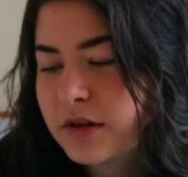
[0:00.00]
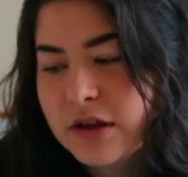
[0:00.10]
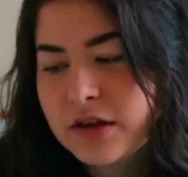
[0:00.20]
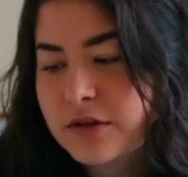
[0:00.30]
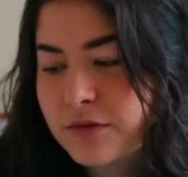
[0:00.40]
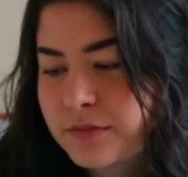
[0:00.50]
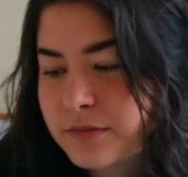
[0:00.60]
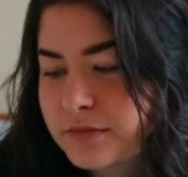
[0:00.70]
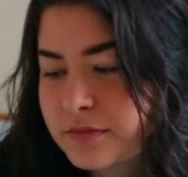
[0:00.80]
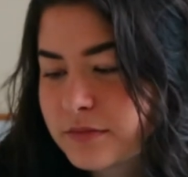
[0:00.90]
Thank you.
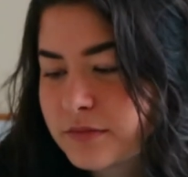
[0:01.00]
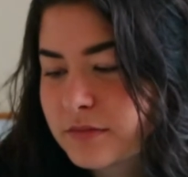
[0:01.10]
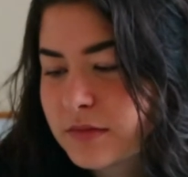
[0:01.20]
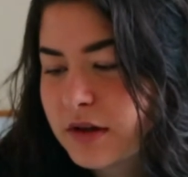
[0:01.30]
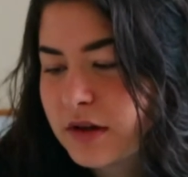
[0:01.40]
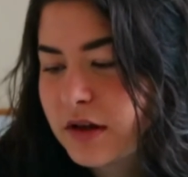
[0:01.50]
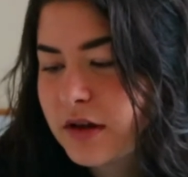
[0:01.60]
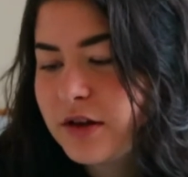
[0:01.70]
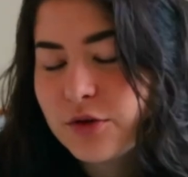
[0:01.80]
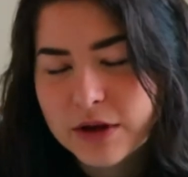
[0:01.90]

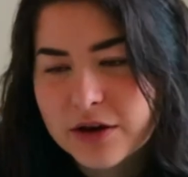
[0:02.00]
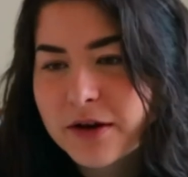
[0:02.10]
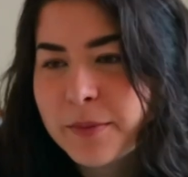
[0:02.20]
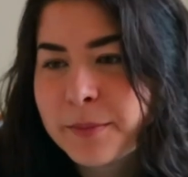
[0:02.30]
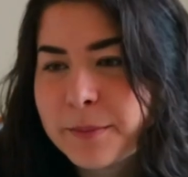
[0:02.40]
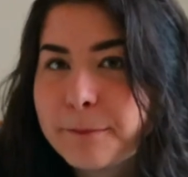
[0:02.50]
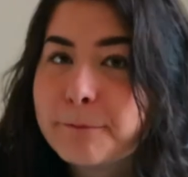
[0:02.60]
You're welcome.